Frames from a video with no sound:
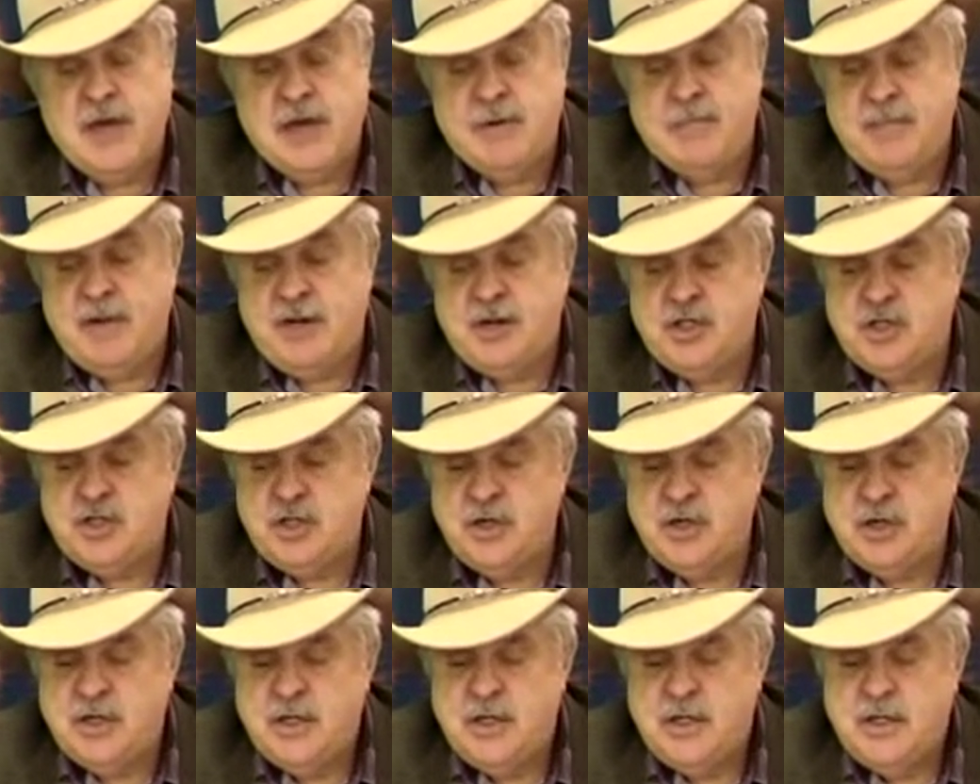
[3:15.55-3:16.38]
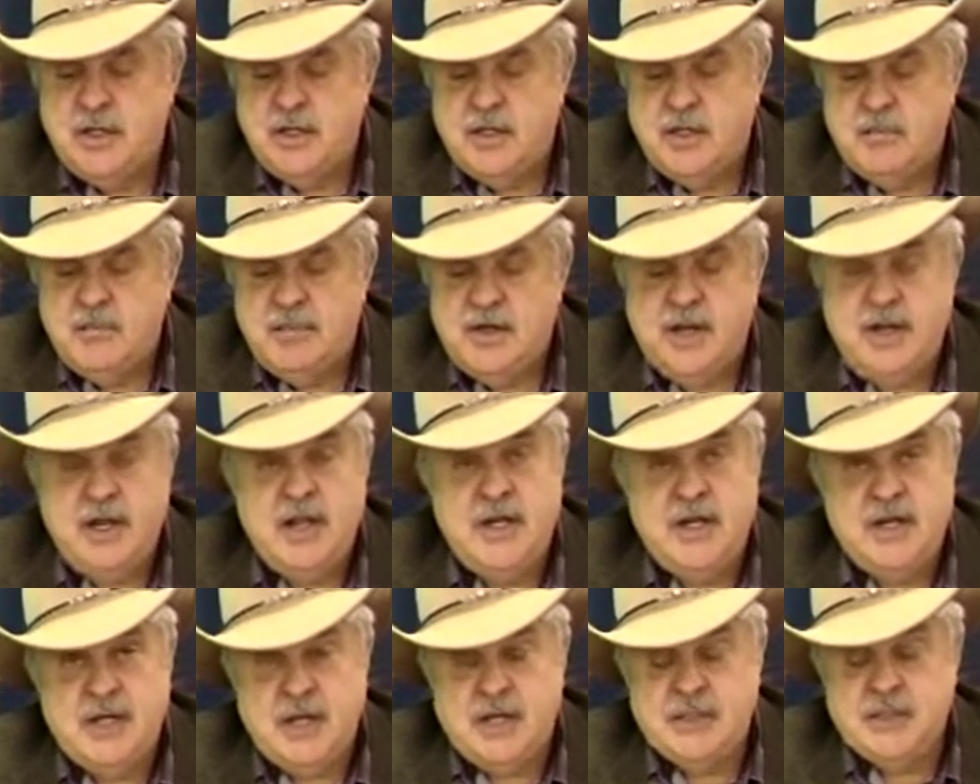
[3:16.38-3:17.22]
that picture, but
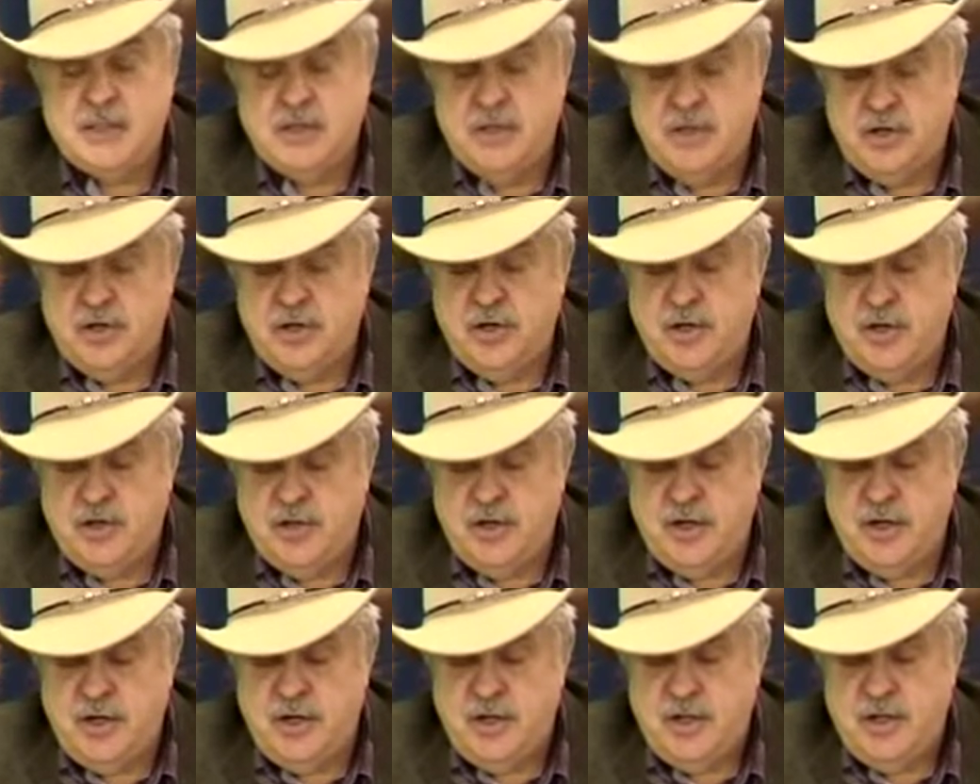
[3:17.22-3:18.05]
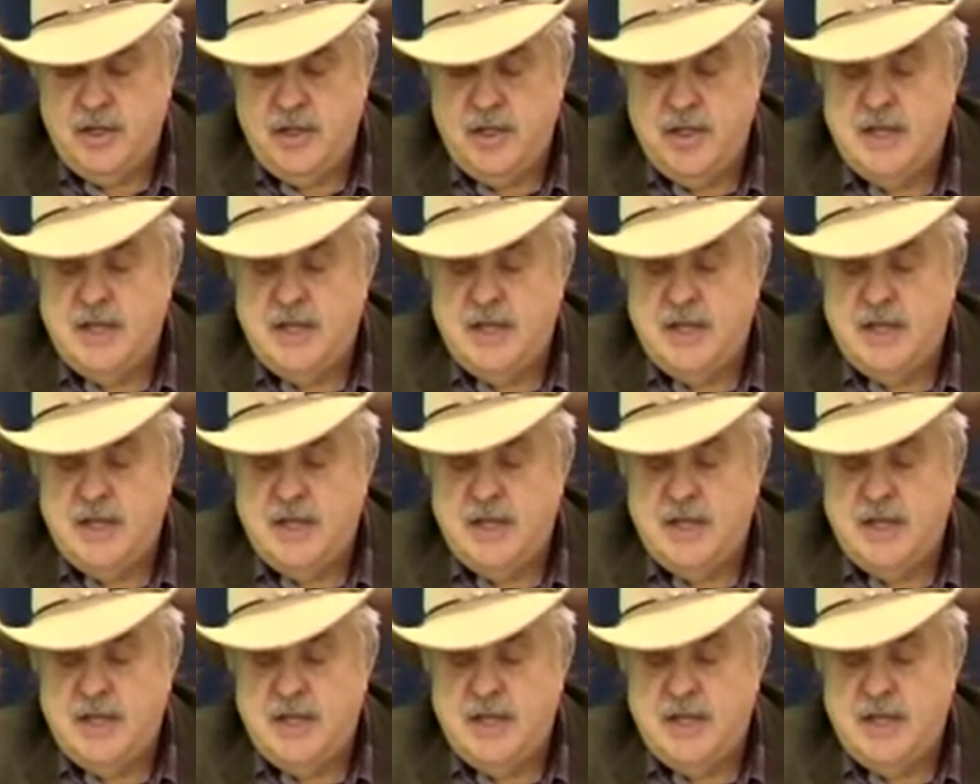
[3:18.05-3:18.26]
it doesn't look good.